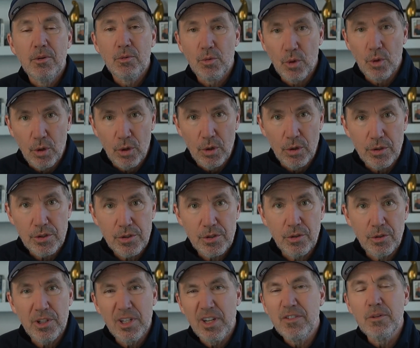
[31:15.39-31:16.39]
roles
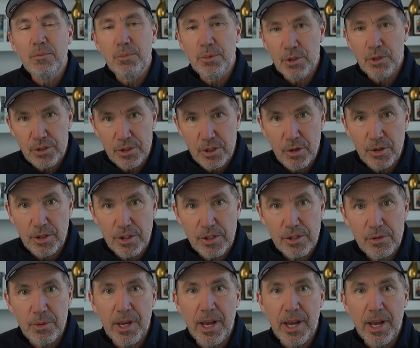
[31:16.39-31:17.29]
or different personas.